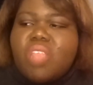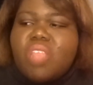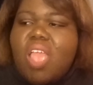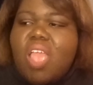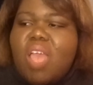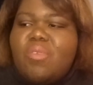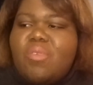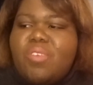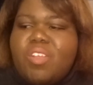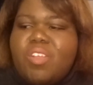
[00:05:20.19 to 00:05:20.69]

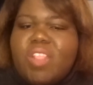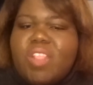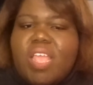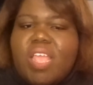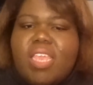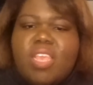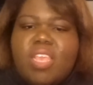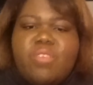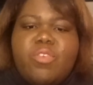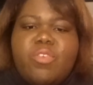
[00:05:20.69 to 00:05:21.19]
I feel
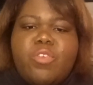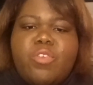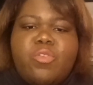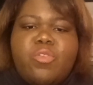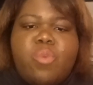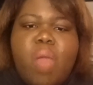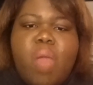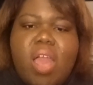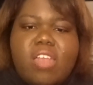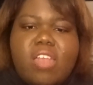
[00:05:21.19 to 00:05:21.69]
like if
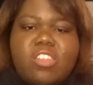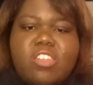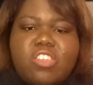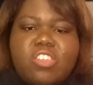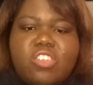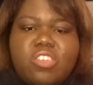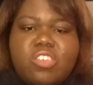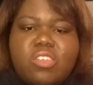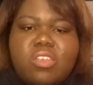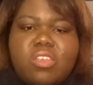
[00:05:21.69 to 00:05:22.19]

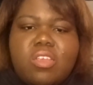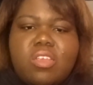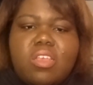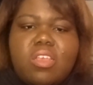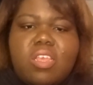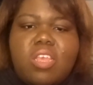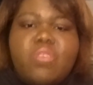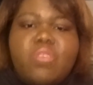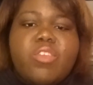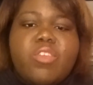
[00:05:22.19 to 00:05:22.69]

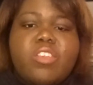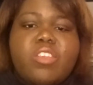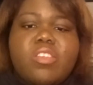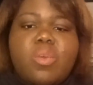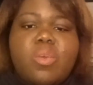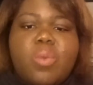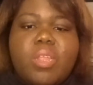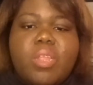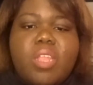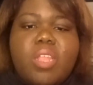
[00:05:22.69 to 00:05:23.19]
you're
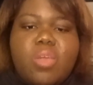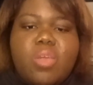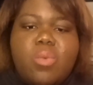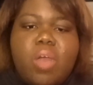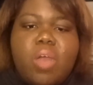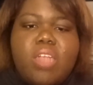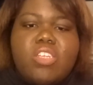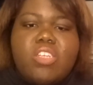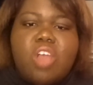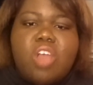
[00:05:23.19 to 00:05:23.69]
someone that
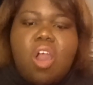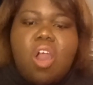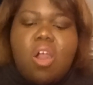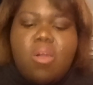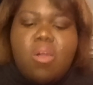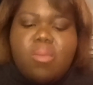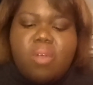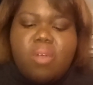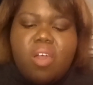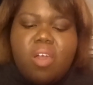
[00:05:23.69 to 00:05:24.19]
watch
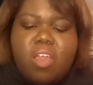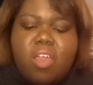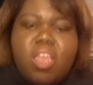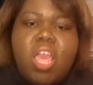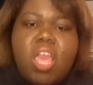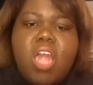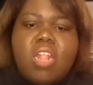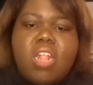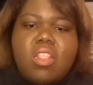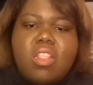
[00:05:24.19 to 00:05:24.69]
Hallmark,
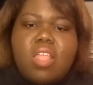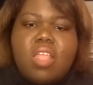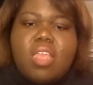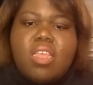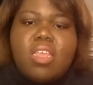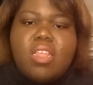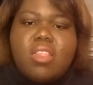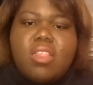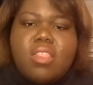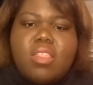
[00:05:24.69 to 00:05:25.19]

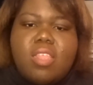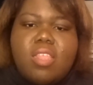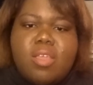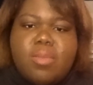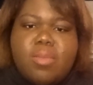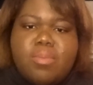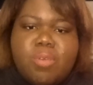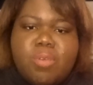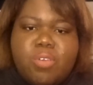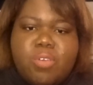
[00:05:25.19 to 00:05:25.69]
like their
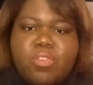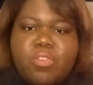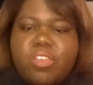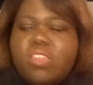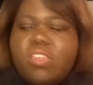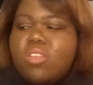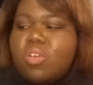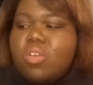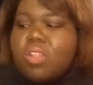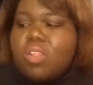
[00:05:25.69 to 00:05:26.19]

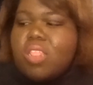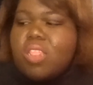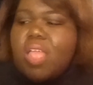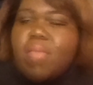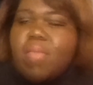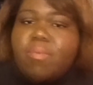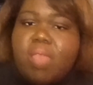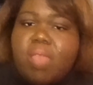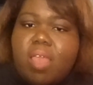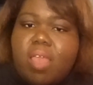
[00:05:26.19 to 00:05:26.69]
movies or
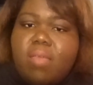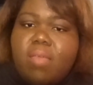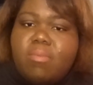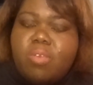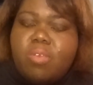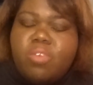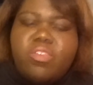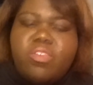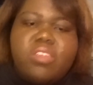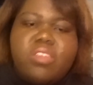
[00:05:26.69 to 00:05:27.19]
Lifetime
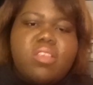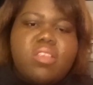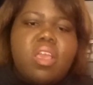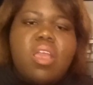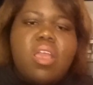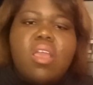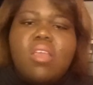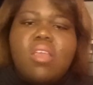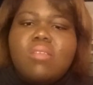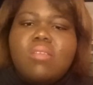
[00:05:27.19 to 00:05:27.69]
movies,
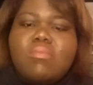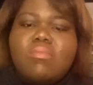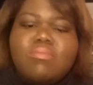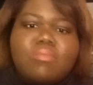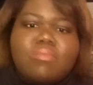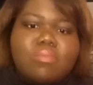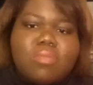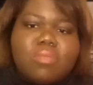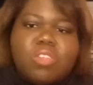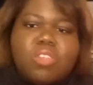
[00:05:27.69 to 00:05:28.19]

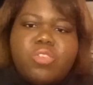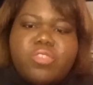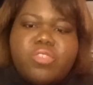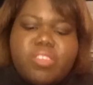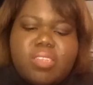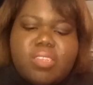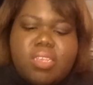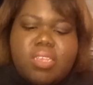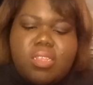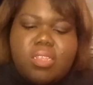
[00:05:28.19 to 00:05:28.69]
you've
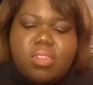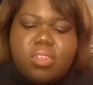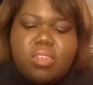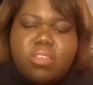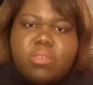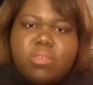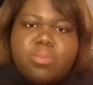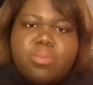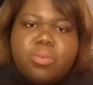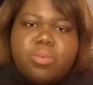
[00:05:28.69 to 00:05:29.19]
seen
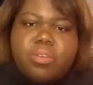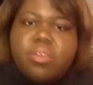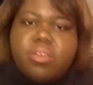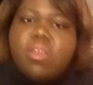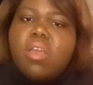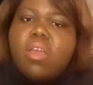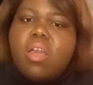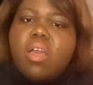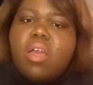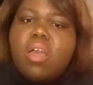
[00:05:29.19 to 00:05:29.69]
this
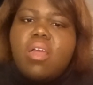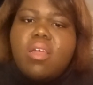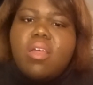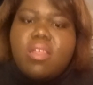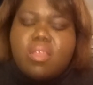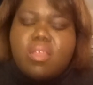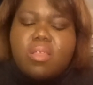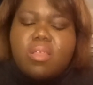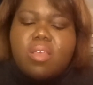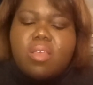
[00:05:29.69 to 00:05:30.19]
book
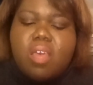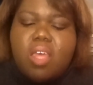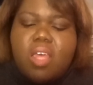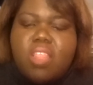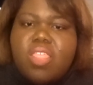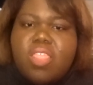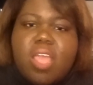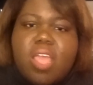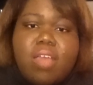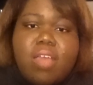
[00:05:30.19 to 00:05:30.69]

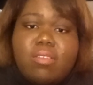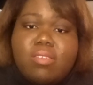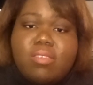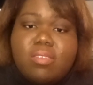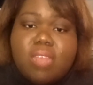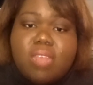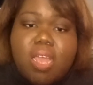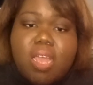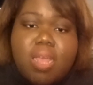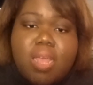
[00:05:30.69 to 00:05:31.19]
1,000
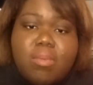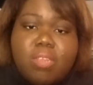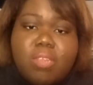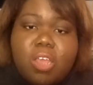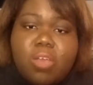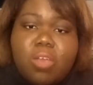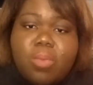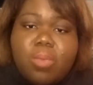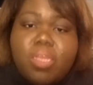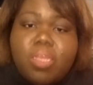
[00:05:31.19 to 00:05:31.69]
times
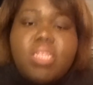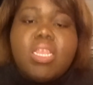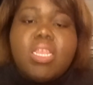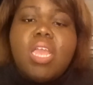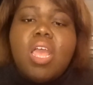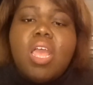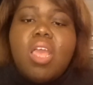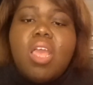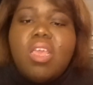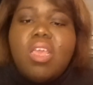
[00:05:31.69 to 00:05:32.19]
already.
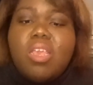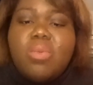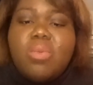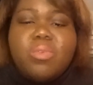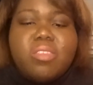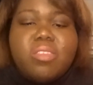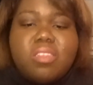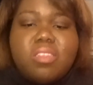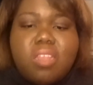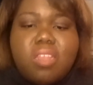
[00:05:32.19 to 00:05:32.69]
It
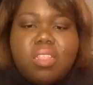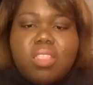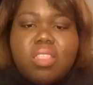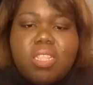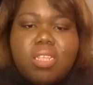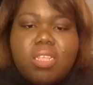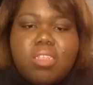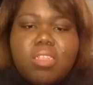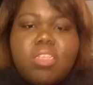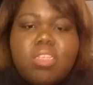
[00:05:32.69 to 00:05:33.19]
was
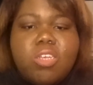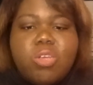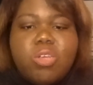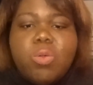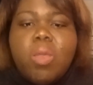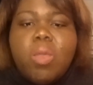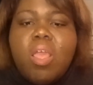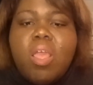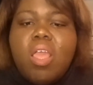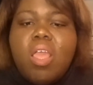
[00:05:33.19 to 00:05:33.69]
nothing new.
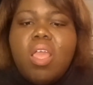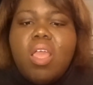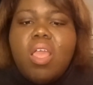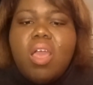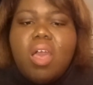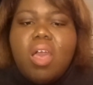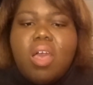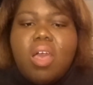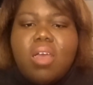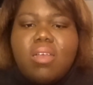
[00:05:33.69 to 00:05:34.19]

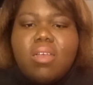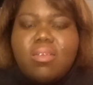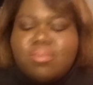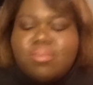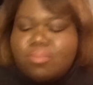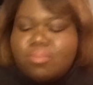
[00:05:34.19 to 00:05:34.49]
Uh,